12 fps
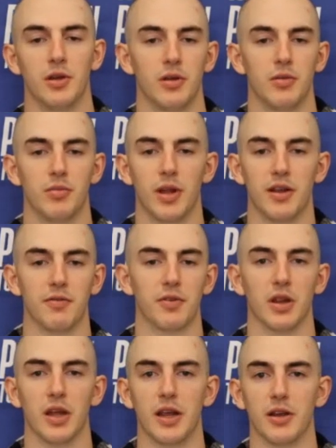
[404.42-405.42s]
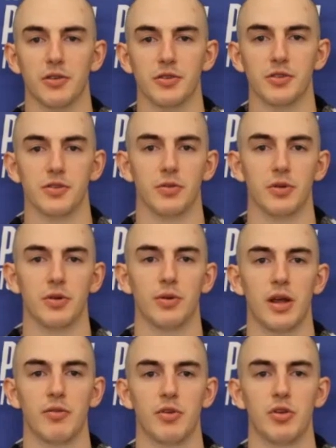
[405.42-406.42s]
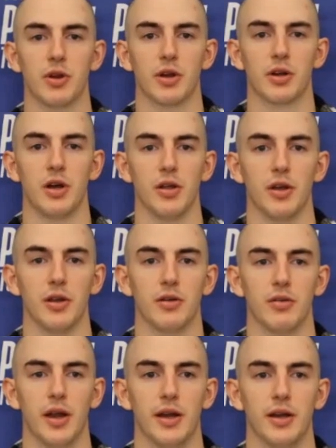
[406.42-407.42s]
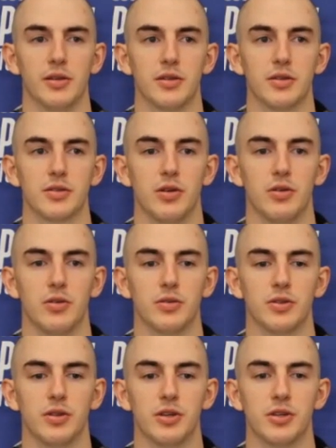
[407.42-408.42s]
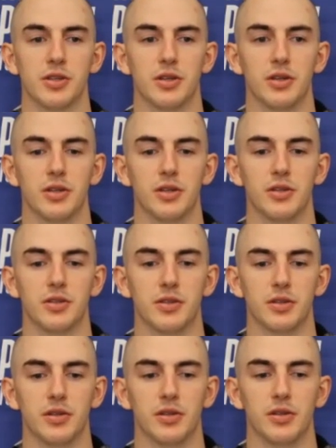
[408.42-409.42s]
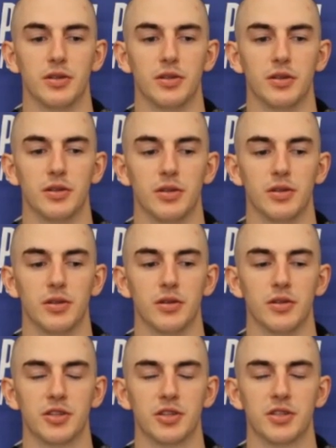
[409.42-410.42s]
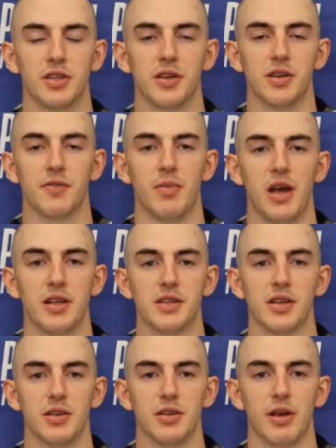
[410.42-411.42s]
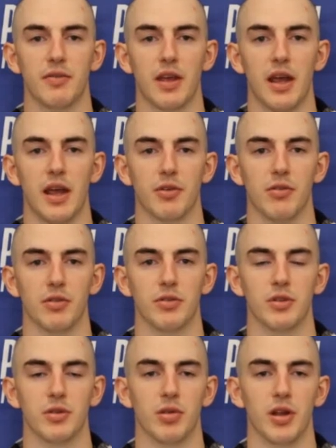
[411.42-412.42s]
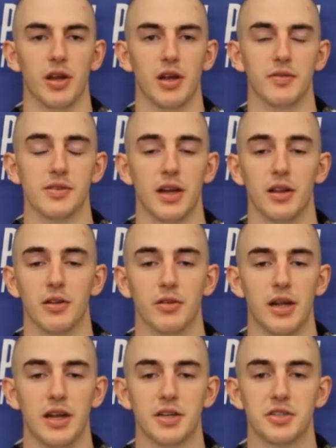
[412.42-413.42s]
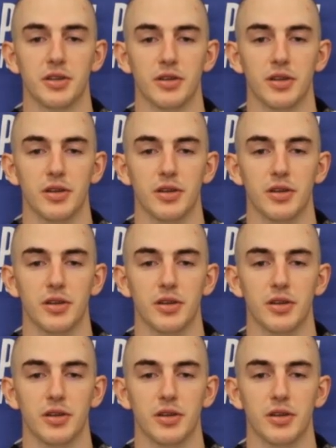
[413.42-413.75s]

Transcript: playing for the Lakers or whatever you want to call it, right? So there's just a different mindset you have to going through the playoffs that I learned last year, that